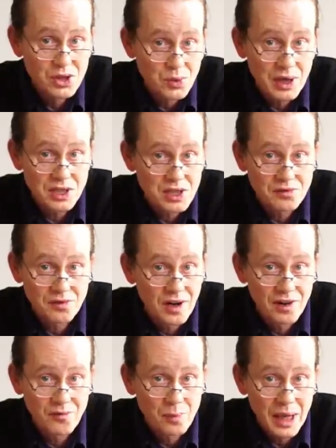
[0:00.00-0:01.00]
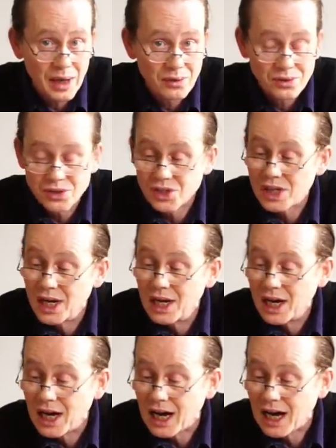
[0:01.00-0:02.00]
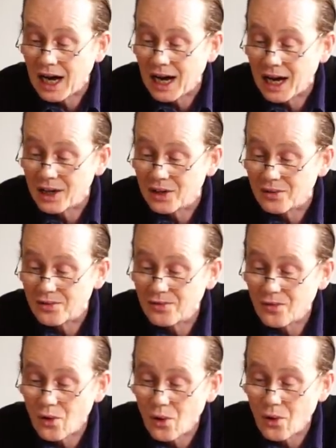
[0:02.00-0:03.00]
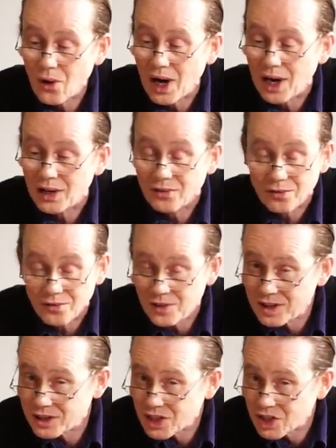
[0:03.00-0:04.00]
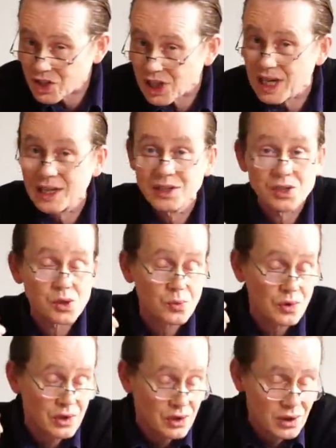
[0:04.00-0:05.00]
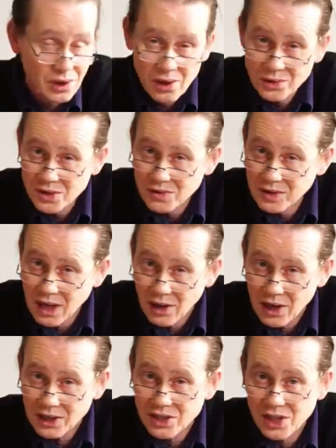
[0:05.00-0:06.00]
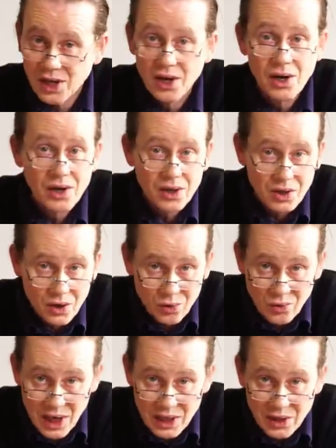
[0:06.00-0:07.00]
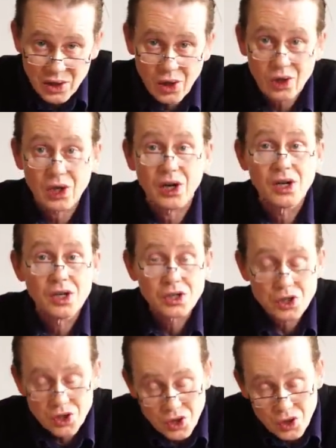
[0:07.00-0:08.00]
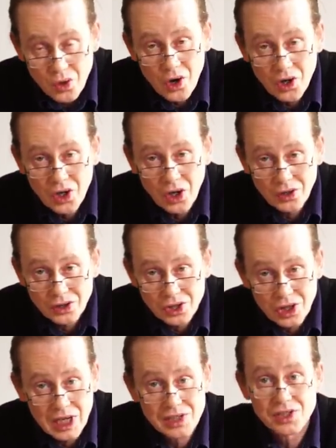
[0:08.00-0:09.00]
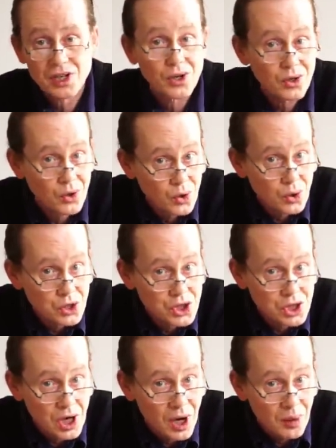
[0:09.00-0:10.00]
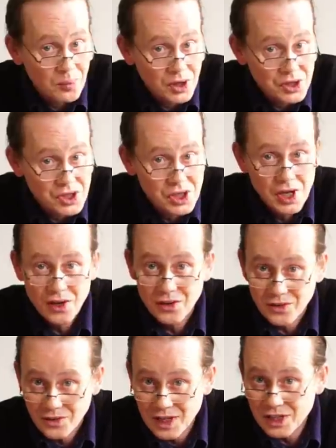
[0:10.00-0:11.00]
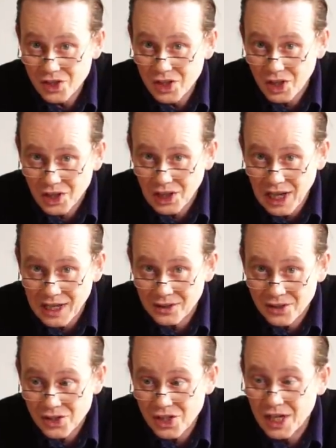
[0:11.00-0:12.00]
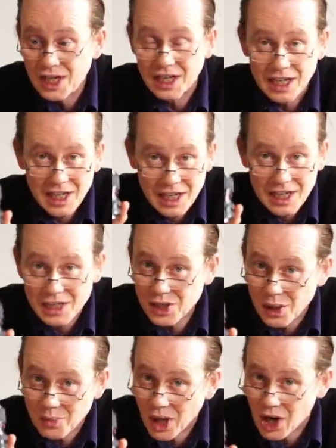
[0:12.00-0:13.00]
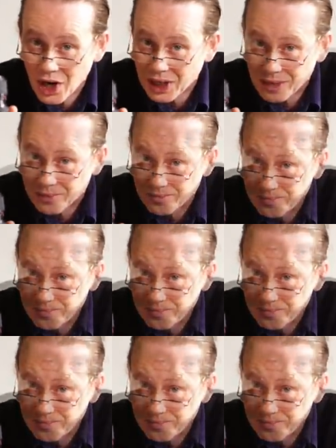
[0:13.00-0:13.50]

£25. And for a vintage lens with loads of character, great colour, strong contrast, good sharpness. This lens is a bargain.